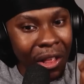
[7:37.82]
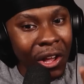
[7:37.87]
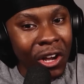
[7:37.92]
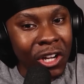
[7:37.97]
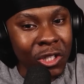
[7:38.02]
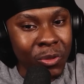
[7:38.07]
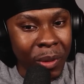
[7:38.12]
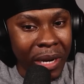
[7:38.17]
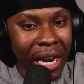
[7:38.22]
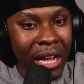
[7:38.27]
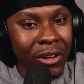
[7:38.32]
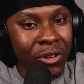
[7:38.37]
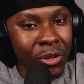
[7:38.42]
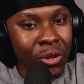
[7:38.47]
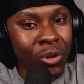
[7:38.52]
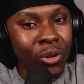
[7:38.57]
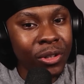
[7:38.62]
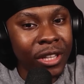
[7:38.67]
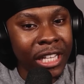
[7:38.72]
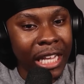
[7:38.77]
Because when I
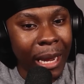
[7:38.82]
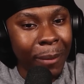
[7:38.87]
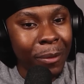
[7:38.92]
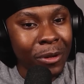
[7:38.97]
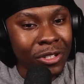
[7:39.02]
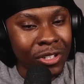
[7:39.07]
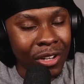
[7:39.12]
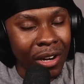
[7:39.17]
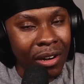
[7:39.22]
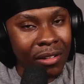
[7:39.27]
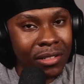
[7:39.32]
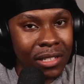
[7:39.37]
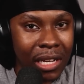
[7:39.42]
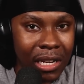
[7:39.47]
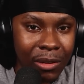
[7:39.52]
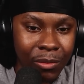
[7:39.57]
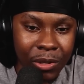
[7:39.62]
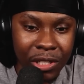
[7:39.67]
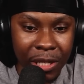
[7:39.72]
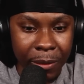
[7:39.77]
Googled the episode, I was like,
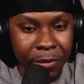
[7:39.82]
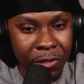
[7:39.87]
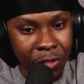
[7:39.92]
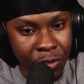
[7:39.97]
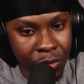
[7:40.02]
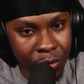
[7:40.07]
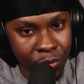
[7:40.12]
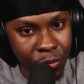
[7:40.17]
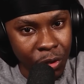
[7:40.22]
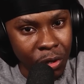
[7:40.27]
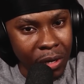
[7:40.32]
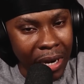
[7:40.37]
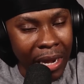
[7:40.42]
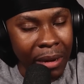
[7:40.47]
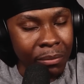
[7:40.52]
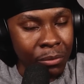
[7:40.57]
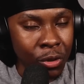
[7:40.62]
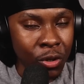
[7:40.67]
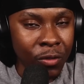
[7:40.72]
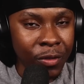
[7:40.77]
which episode, what
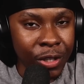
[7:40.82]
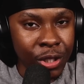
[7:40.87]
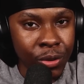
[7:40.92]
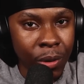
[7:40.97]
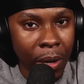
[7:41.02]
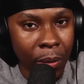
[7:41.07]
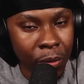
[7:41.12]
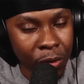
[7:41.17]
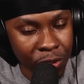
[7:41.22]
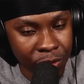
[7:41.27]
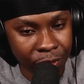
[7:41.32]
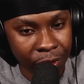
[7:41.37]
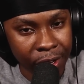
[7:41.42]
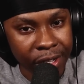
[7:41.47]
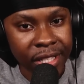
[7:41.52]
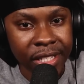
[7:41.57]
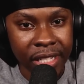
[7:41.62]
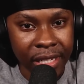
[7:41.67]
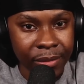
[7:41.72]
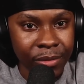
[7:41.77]
movie do I watch
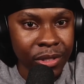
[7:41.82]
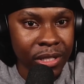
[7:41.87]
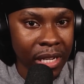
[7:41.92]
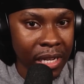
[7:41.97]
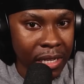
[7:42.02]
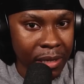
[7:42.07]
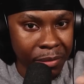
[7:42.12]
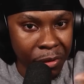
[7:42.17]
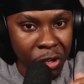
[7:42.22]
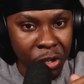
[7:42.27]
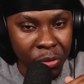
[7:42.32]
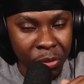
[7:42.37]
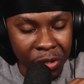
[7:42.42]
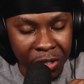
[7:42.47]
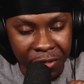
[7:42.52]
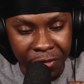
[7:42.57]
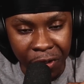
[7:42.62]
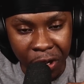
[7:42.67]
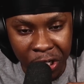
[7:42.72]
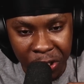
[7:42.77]
first? And it was like Pokemon, the
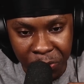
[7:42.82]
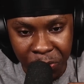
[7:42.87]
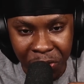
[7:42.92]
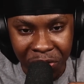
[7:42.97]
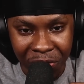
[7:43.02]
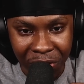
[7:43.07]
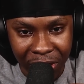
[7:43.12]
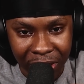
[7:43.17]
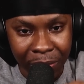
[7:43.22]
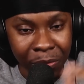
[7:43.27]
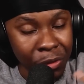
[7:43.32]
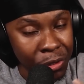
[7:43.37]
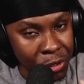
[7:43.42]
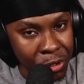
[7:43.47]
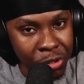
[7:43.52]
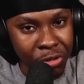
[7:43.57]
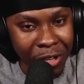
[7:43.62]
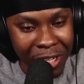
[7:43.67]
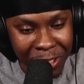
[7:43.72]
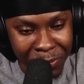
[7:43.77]
first movie, Mewtwo
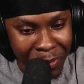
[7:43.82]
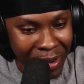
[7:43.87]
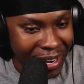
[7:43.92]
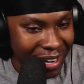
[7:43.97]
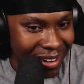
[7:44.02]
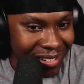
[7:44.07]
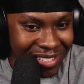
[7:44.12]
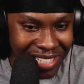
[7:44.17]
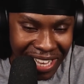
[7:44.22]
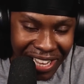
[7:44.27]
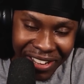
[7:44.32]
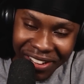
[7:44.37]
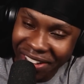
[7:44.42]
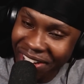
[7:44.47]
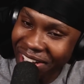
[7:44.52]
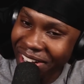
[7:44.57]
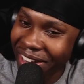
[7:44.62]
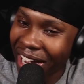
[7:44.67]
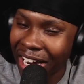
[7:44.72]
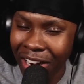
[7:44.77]
Strikes Back. And I was like,
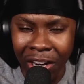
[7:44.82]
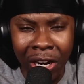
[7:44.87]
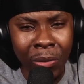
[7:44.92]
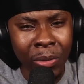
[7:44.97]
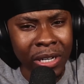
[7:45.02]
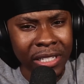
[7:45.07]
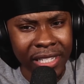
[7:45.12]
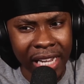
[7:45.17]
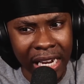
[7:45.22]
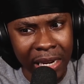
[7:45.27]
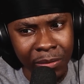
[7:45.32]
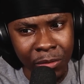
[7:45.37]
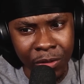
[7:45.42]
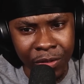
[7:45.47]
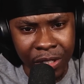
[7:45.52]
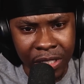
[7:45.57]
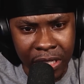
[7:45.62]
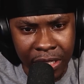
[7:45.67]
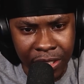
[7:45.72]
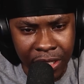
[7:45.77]
I don't know what the second movie
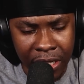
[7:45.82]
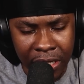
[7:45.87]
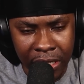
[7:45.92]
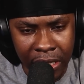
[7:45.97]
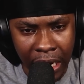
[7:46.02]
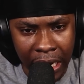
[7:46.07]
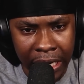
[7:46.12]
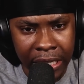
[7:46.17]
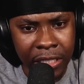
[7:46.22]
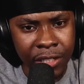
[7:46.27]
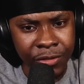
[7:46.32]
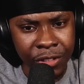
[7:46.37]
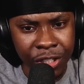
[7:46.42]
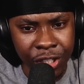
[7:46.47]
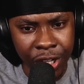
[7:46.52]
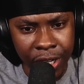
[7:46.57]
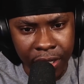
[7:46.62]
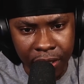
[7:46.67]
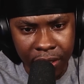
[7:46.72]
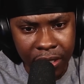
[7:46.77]
is, actually. I need to recheck.